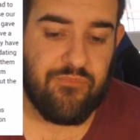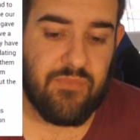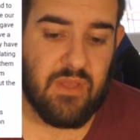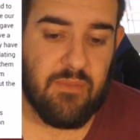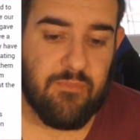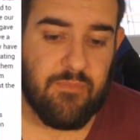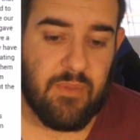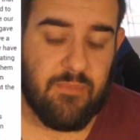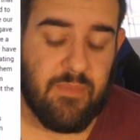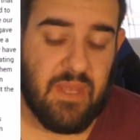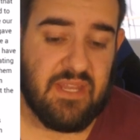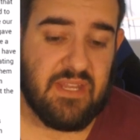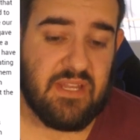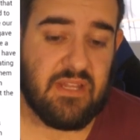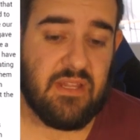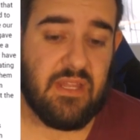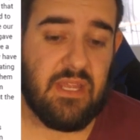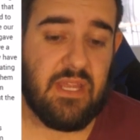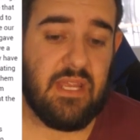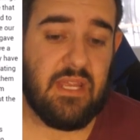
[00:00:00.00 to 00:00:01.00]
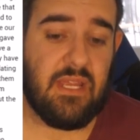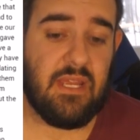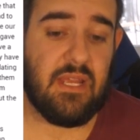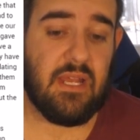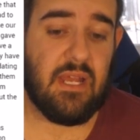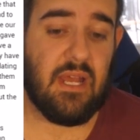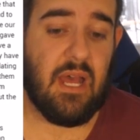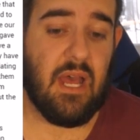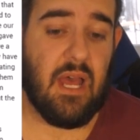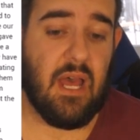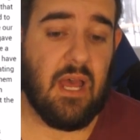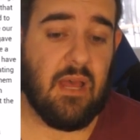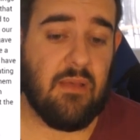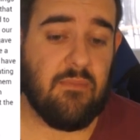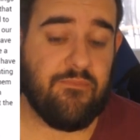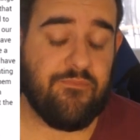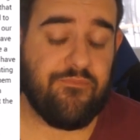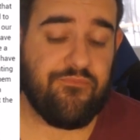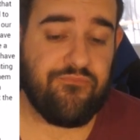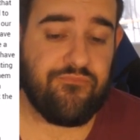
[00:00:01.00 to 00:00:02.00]
But basically,
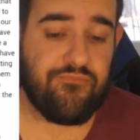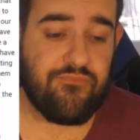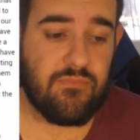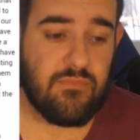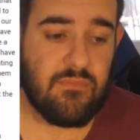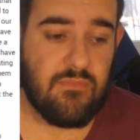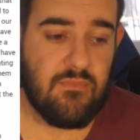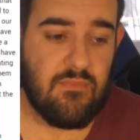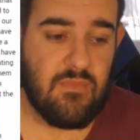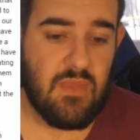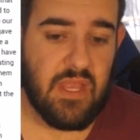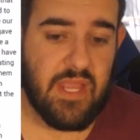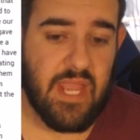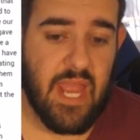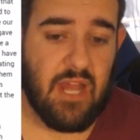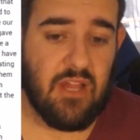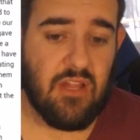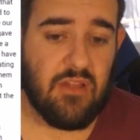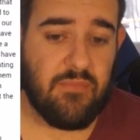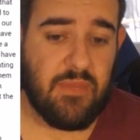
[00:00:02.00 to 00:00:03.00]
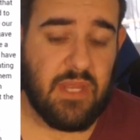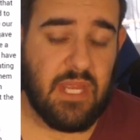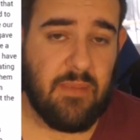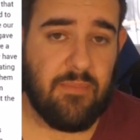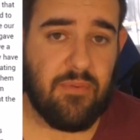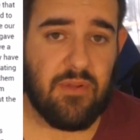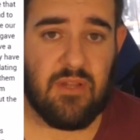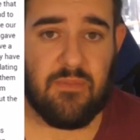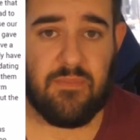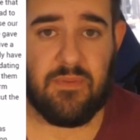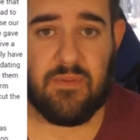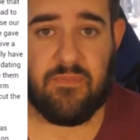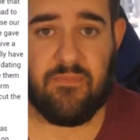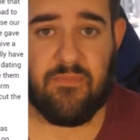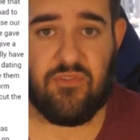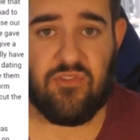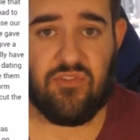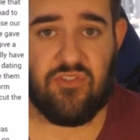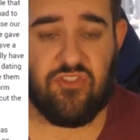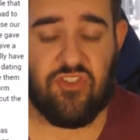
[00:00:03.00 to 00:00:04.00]
Callum, he put up a
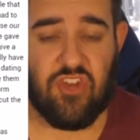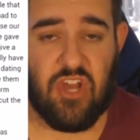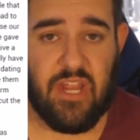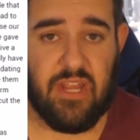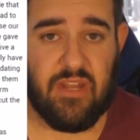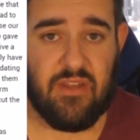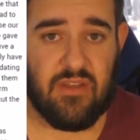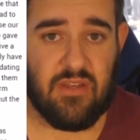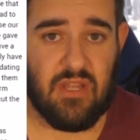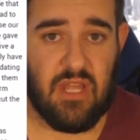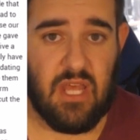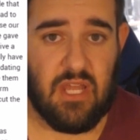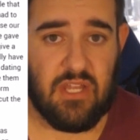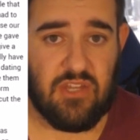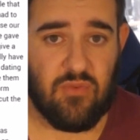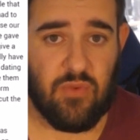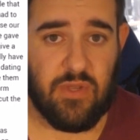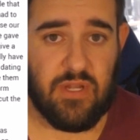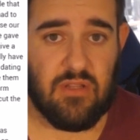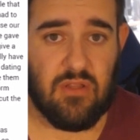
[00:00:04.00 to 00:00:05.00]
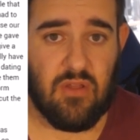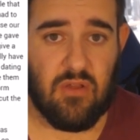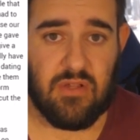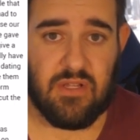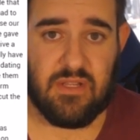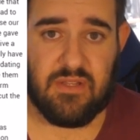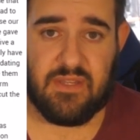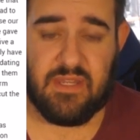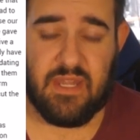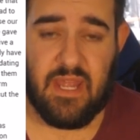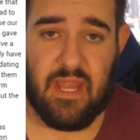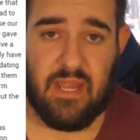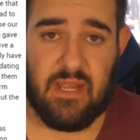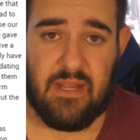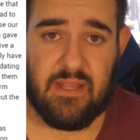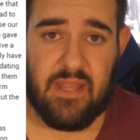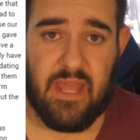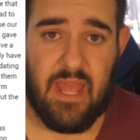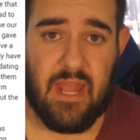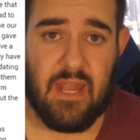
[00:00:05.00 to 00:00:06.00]
giant tweet along
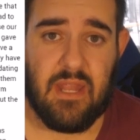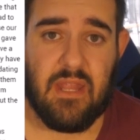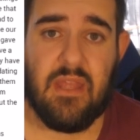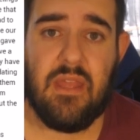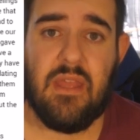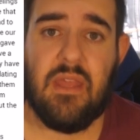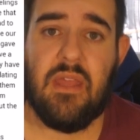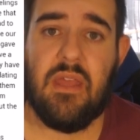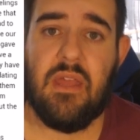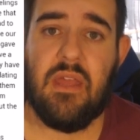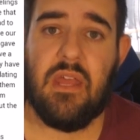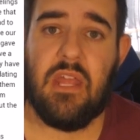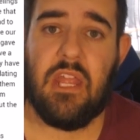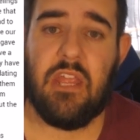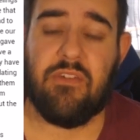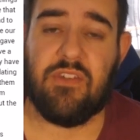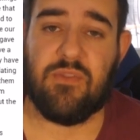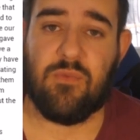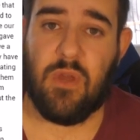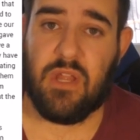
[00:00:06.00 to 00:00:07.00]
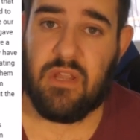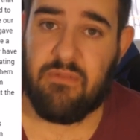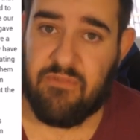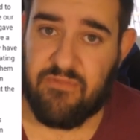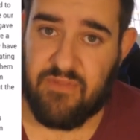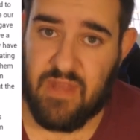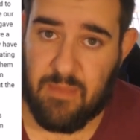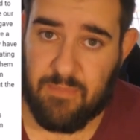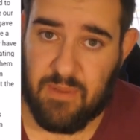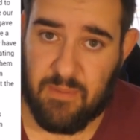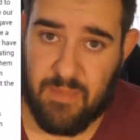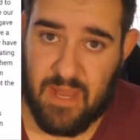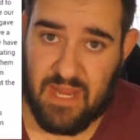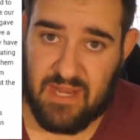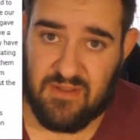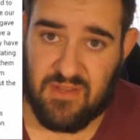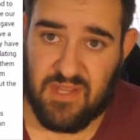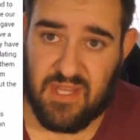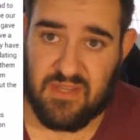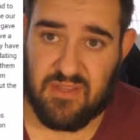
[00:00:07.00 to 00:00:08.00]
saying that he was working with Nappy back
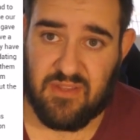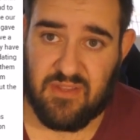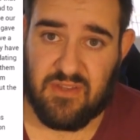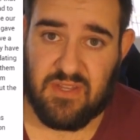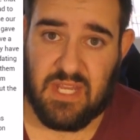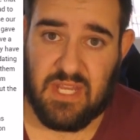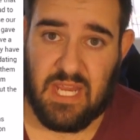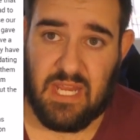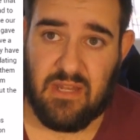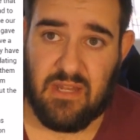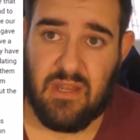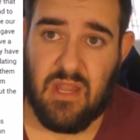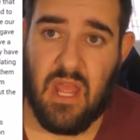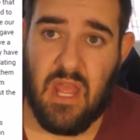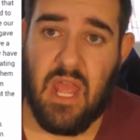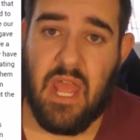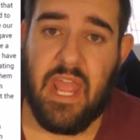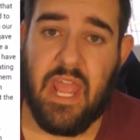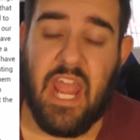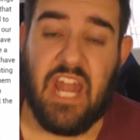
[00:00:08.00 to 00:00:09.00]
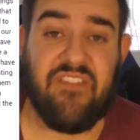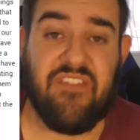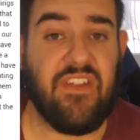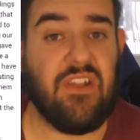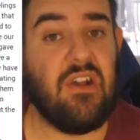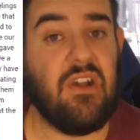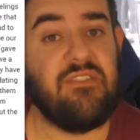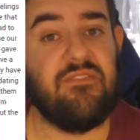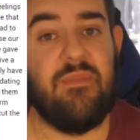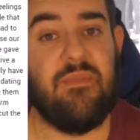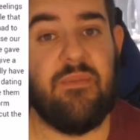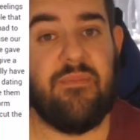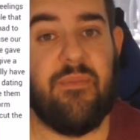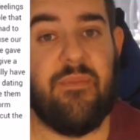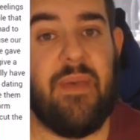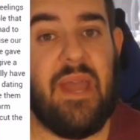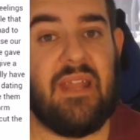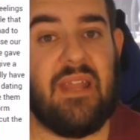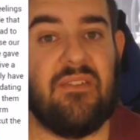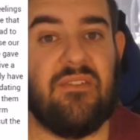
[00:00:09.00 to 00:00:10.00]
in 2013. And if you guys remember,
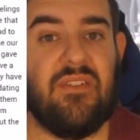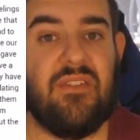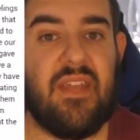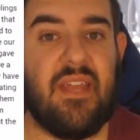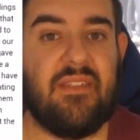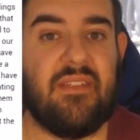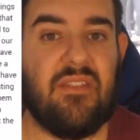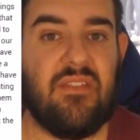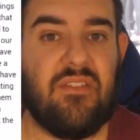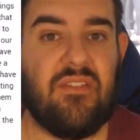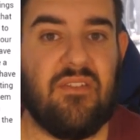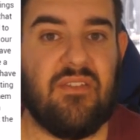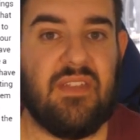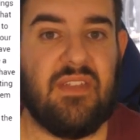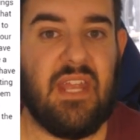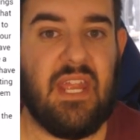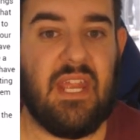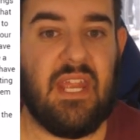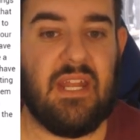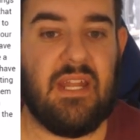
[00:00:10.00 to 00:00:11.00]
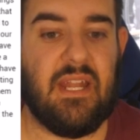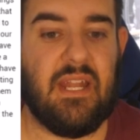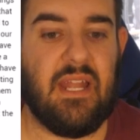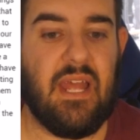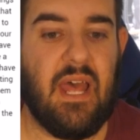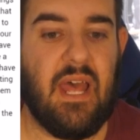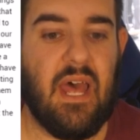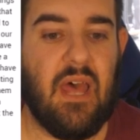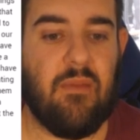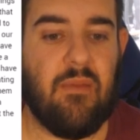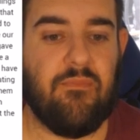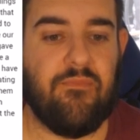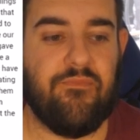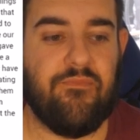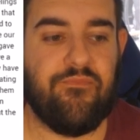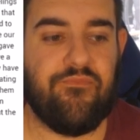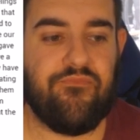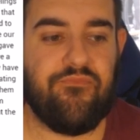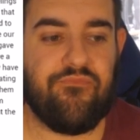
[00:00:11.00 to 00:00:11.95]
back in 2013, Hoodlum